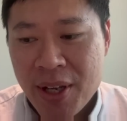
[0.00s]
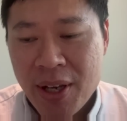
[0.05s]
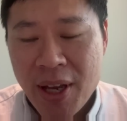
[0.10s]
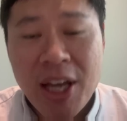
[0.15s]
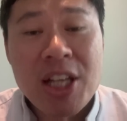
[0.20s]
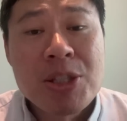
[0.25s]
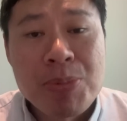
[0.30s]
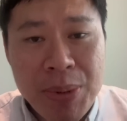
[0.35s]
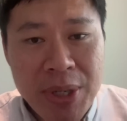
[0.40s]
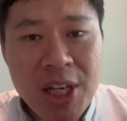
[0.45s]

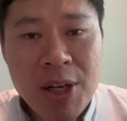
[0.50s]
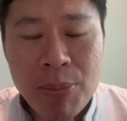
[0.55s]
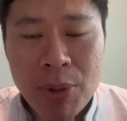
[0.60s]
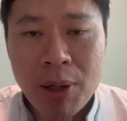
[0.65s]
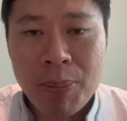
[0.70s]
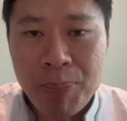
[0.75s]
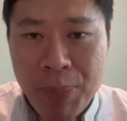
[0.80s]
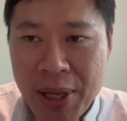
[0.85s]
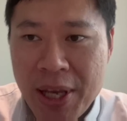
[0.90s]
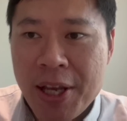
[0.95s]
And speaking
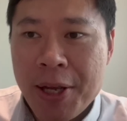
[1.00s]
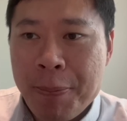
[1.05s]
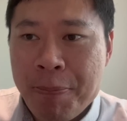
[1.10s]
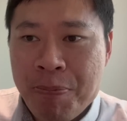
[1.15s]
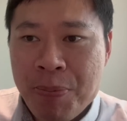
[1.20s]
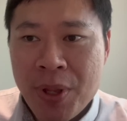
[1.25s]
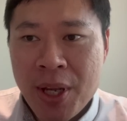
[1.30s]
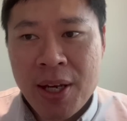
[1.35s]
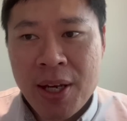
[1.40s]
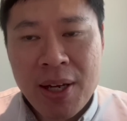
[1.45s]
about pay,
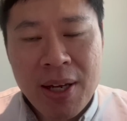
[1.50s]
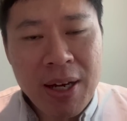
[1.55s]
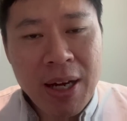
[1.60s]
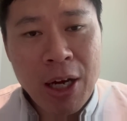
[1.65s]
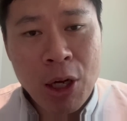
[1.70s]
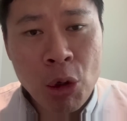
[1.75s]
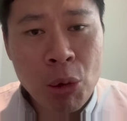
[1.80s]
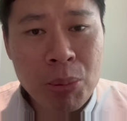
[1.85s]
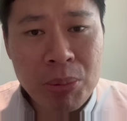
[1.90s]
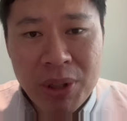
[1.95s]

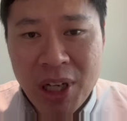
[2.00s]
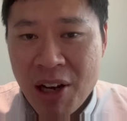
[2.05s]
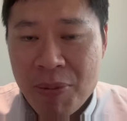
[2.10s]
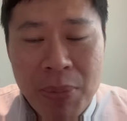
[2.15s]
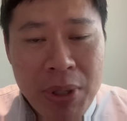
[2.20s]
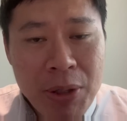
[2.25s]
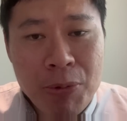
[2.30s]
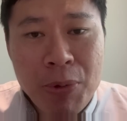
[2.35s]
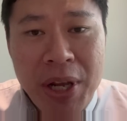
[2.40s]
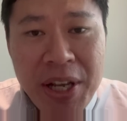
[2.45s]
I hope
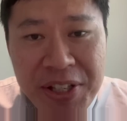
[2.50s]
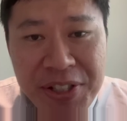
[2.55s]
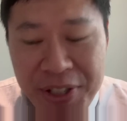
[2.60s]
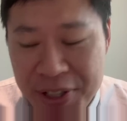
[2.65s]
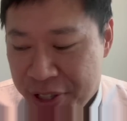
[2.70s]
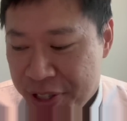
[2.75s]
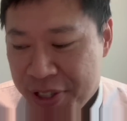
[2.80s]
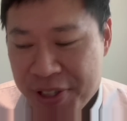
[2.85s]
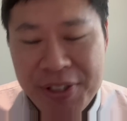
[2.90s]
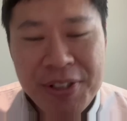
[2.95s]
government
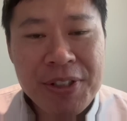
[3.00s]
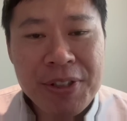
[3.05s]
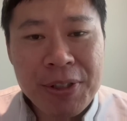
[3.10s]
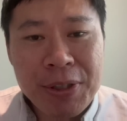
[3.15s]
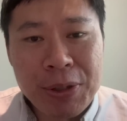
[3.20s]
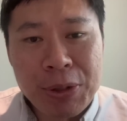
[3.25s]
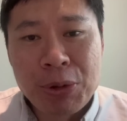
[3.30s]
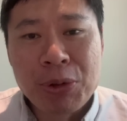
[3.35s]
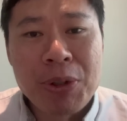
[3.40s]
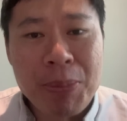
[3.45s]
raises
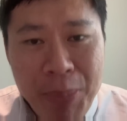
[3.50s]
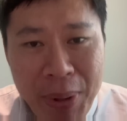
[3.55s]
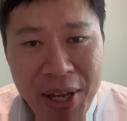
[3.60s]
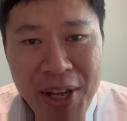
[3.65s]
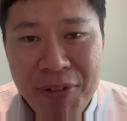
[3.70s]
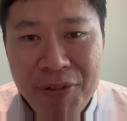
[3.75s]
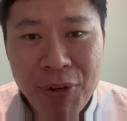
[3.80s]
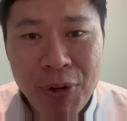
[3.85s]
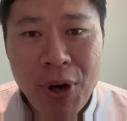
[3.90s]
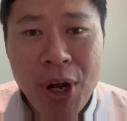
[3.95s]
the
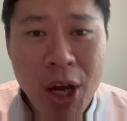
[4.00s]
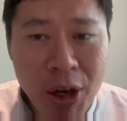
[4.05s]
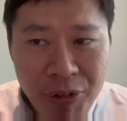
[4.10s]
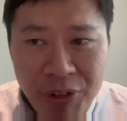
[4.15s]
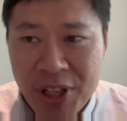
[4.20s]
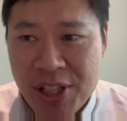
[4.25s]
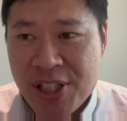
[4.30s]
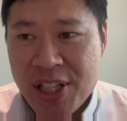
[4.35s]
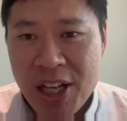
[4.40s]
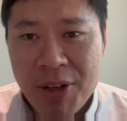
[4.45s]
pay for
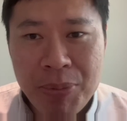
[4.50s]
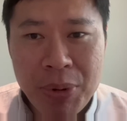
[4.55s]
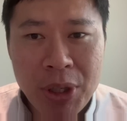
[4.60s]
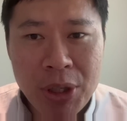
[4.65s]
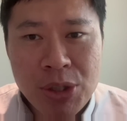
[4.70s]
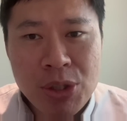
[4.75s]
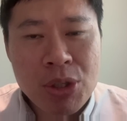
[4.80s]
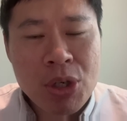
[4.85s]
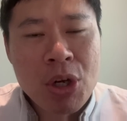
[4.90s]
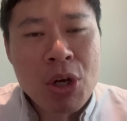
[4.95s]
healthcare staff,
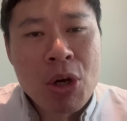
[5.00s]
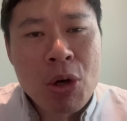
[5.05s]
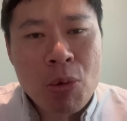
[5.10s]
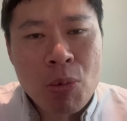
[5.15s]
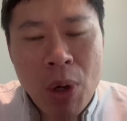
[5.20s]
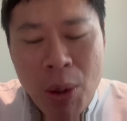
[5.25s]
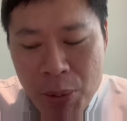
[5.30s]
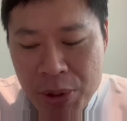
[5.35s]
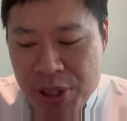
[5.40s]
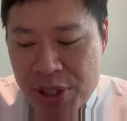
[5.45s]
because
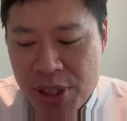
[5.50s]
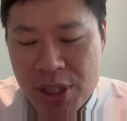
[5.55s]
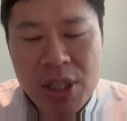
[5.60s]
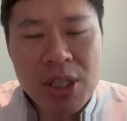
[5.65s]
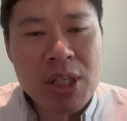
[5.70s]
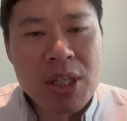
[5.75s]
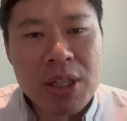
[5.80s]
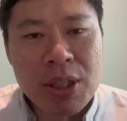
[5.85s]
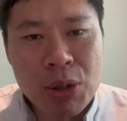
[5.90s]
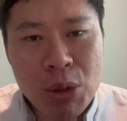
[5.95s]
what we
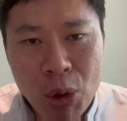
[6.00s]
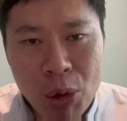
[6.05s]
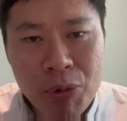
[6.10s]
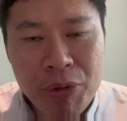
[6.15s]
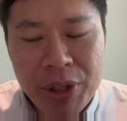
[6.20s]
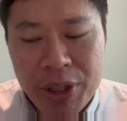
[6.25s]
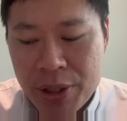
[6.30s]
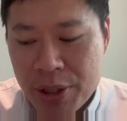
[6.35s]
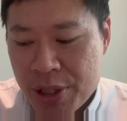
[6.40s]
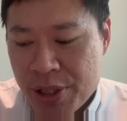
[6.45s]
see in
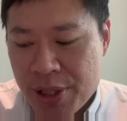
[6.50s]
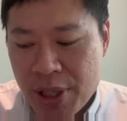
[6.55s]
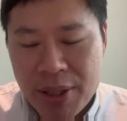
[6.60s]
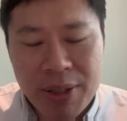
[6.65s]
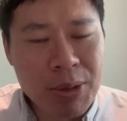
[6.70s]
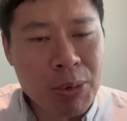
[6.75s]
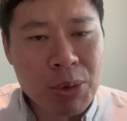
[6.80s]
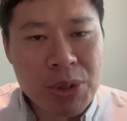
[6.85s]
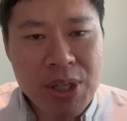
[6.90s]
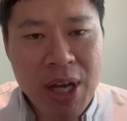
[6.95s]
COVID is that
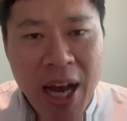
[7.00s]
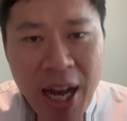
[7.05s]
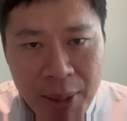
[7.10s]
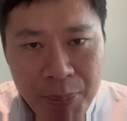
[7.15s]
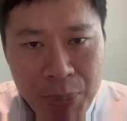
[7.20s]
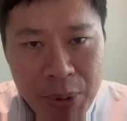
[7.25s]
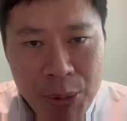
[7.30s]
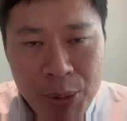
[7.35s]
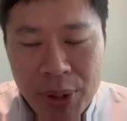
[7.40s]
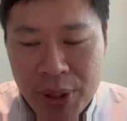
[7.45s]
it was a
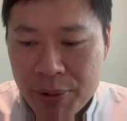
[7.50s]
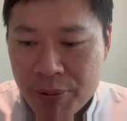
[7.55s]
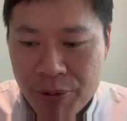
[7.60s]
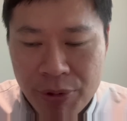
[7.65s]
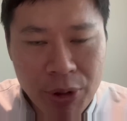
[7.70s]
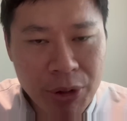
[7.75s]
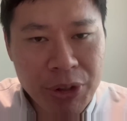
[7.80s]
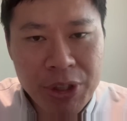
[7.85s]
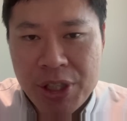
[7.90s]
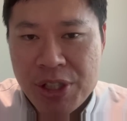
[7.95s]
hard period
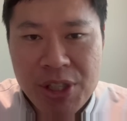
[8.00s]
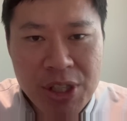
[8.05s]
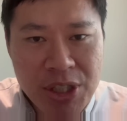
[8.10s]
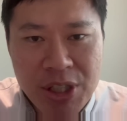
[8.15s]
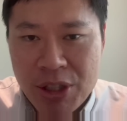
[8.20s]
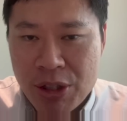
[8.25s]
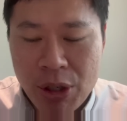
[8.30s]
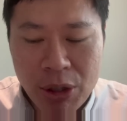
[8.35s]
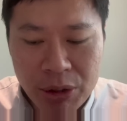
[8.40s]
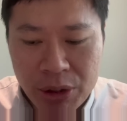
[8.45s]
for nurses
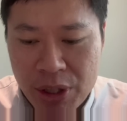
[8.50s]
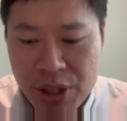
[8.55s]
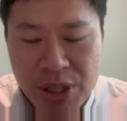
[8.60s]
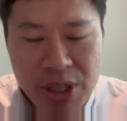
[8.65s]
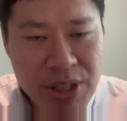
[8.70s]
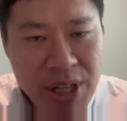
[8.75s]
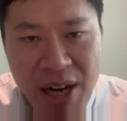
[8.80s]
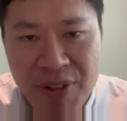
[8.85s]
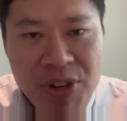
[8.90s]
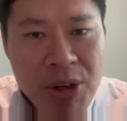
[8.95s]
and doctors
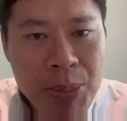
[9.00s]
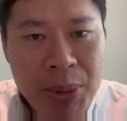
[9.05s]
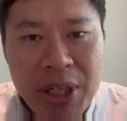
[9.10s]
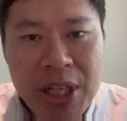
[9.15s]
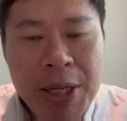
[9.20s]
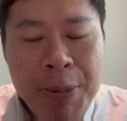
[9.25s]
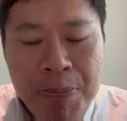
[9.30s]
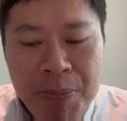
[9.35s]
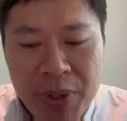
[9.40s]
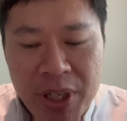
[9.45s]
and
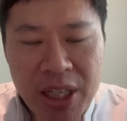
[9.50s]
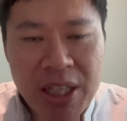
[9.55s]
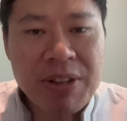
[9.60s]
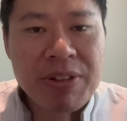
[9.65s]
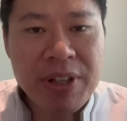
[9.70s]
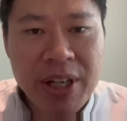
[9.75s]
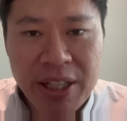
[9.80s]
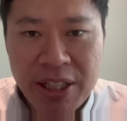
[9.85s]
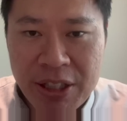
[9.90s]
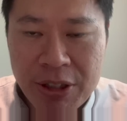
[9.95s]
everybody in
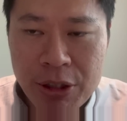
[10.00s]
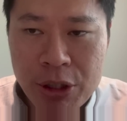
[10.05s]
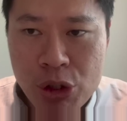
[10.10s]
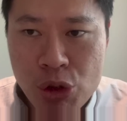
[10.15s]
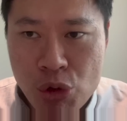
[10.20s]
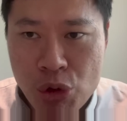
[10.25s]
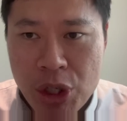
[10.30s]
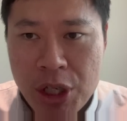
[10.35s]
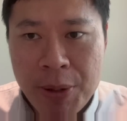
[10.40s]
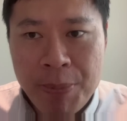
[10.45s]
that
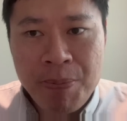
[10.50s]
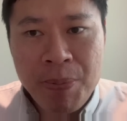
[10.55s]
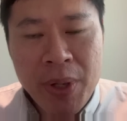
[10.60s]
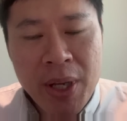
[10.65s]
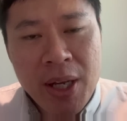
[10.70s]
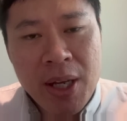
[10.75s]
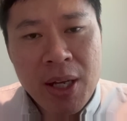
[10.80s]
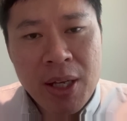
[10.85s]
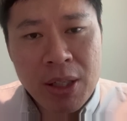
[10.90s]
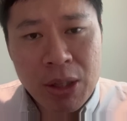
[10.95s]
industry.
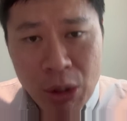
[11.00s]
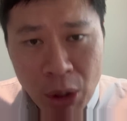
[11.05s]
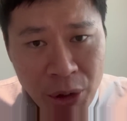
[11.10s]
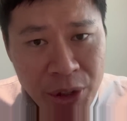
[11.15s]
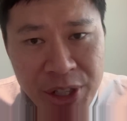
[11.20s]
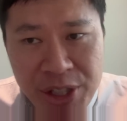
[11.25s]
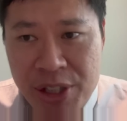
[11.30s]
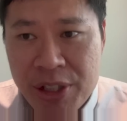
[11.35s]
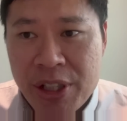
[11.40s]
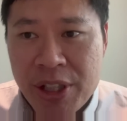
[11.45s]
Dawn
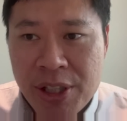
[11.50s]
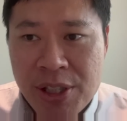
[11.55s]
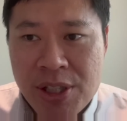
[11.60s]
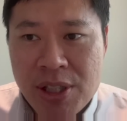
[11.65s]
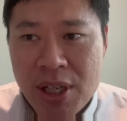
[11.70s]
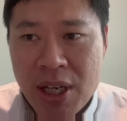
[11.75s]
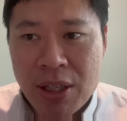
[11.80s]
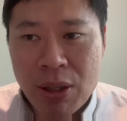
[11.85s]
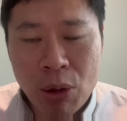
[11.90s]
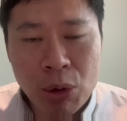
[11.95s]
is a nurse,
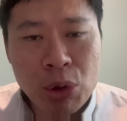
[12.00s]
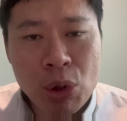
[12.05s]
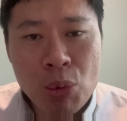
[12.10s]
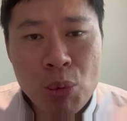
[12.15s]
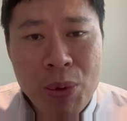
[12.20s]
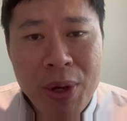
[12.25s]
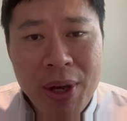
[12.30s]
and although we